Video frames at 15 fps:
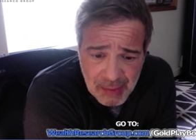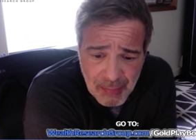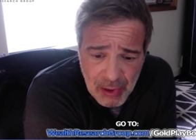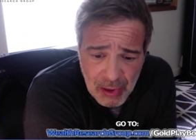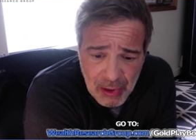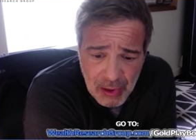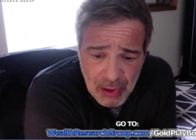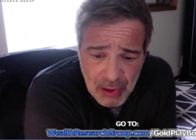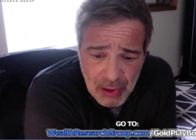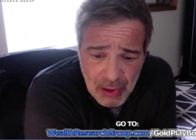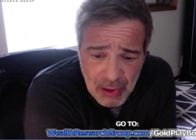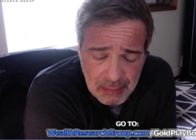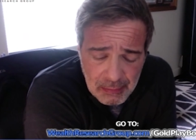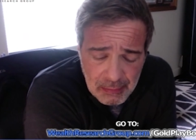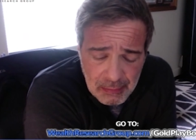stock market,
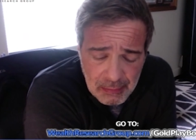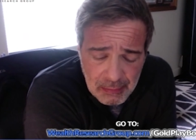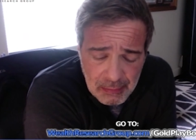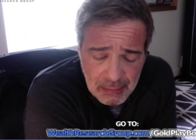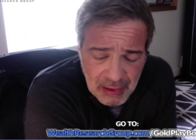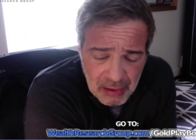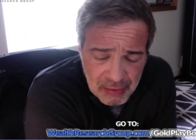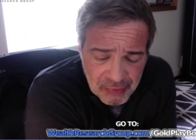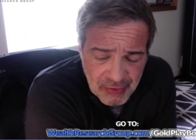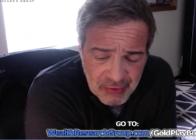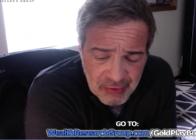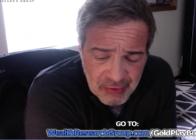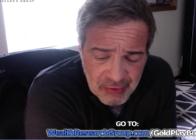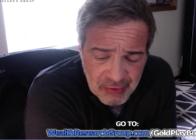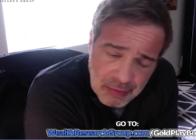because
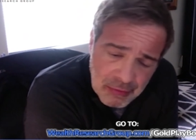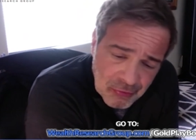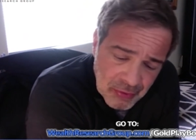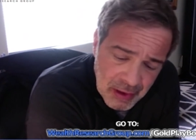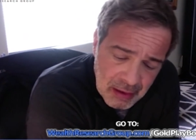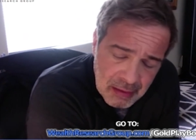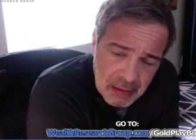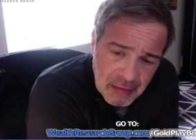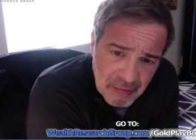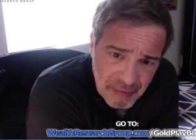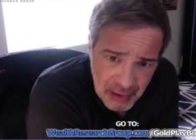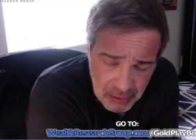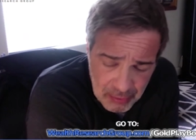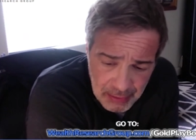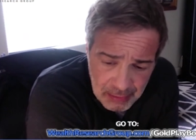this interest rate
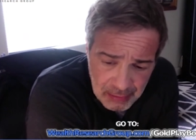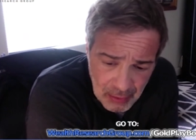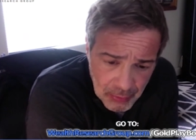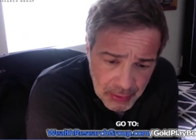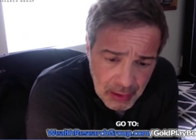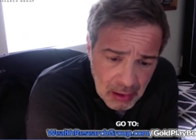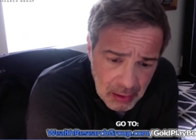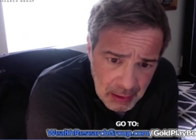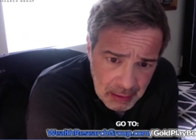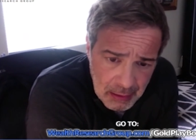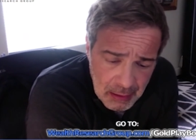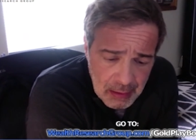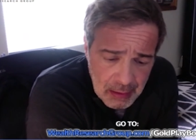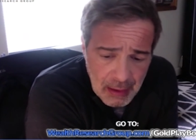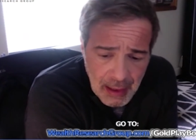environment that we are in
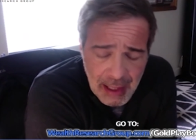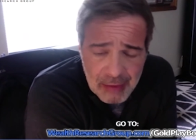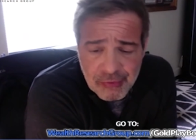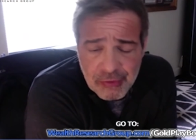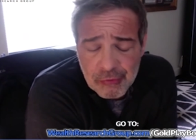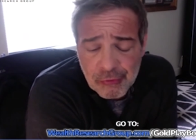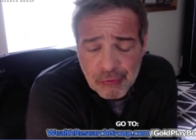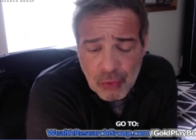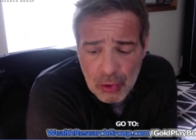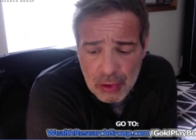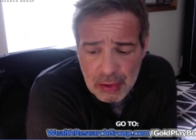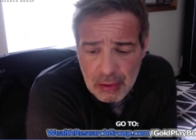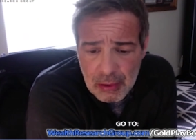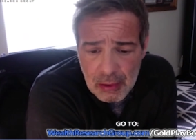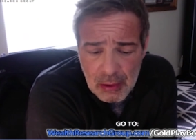has
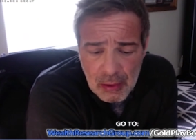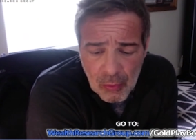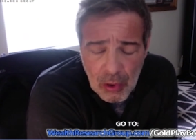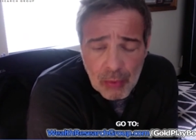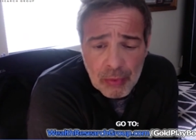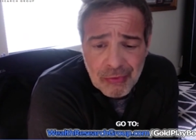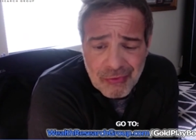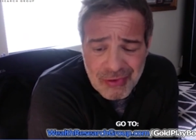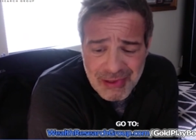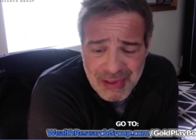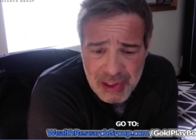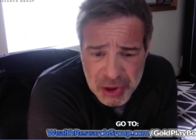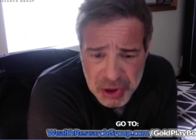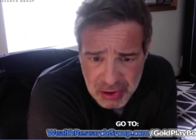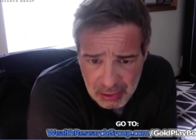distorted what was
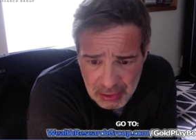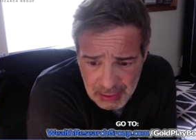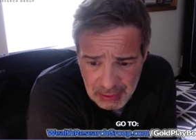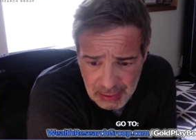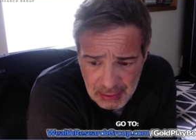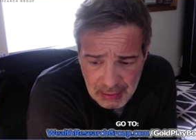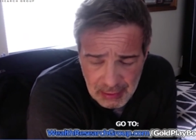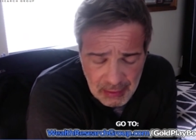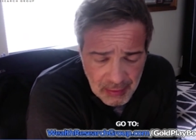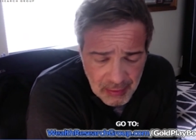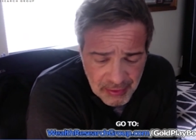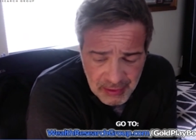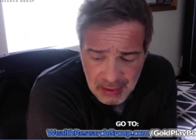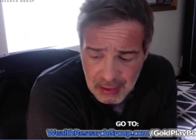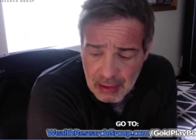traditionally
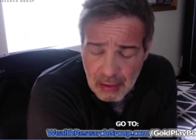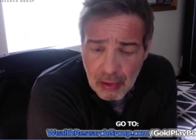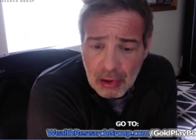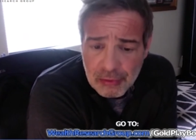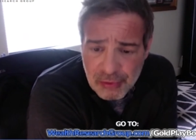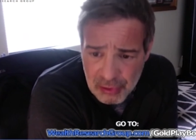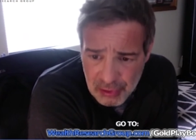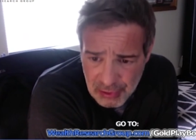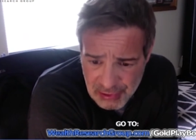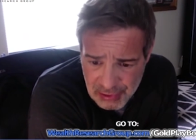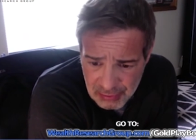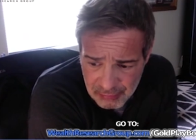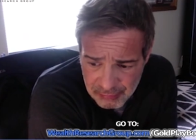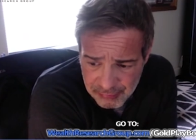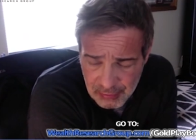the
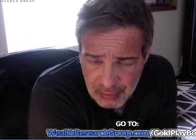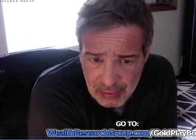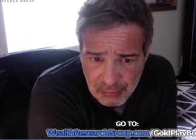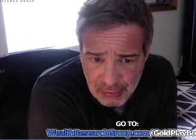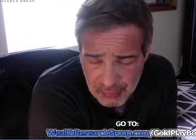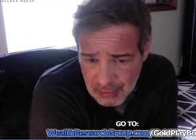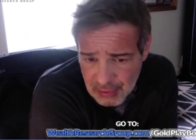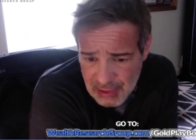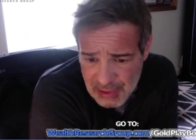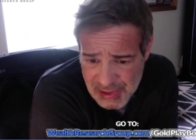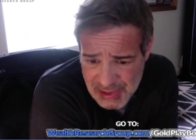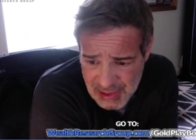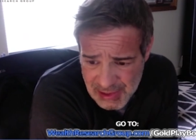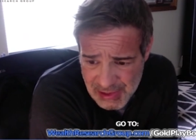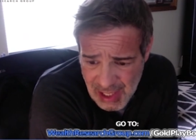alternative to the
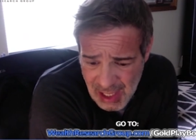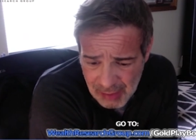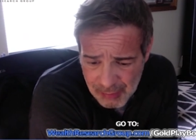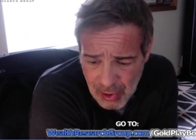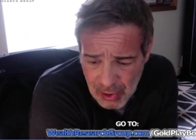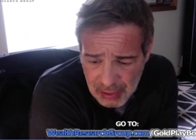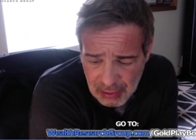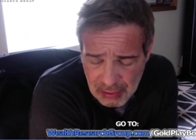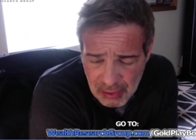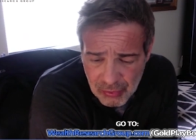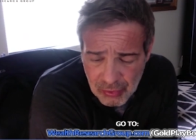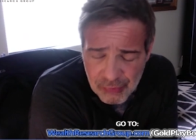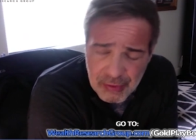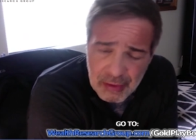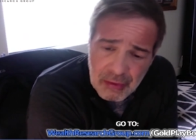United States stock market.
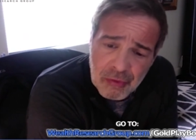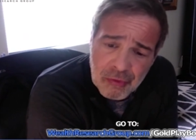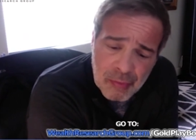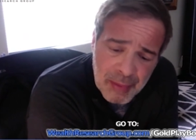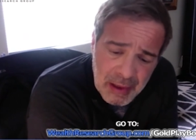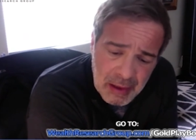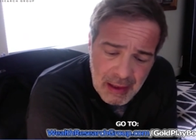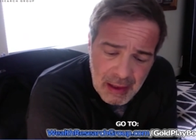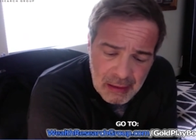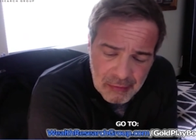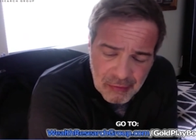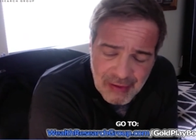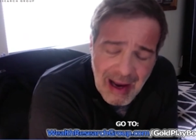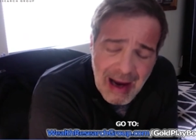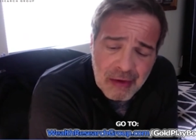In other words, it used to be
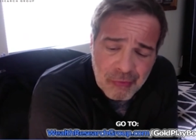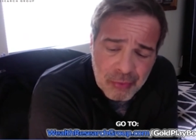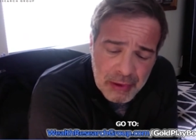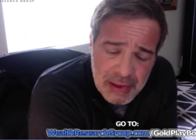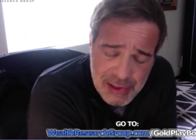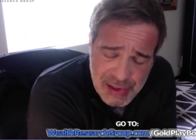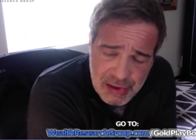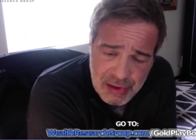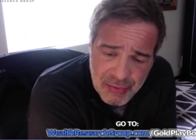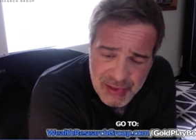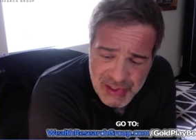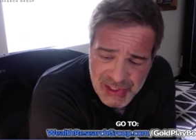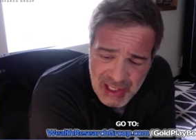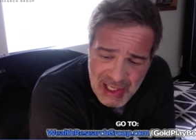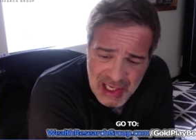that stocks were
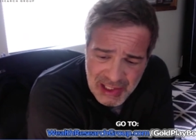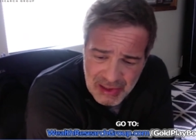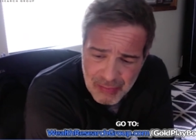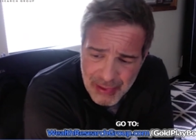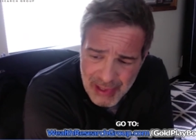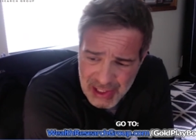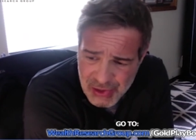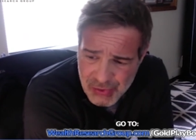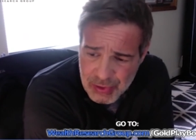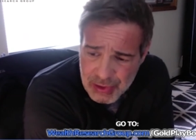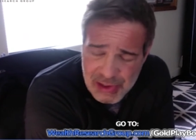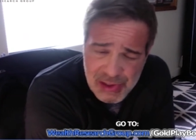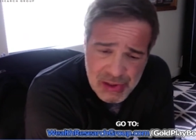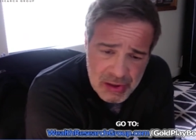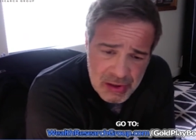considered risk on and
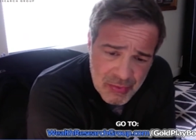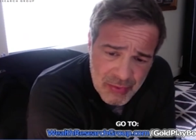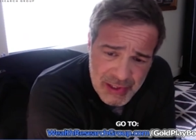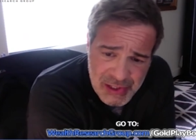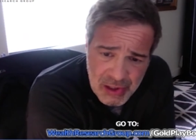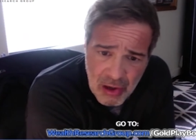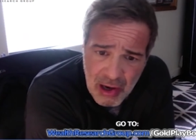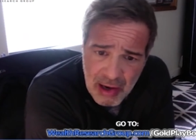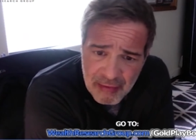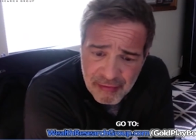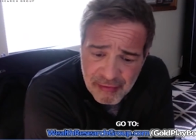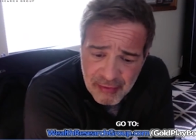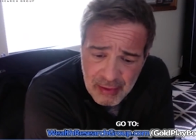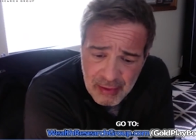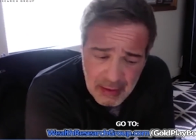bonds were considered risk
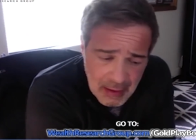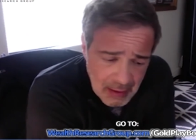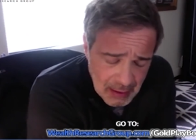off.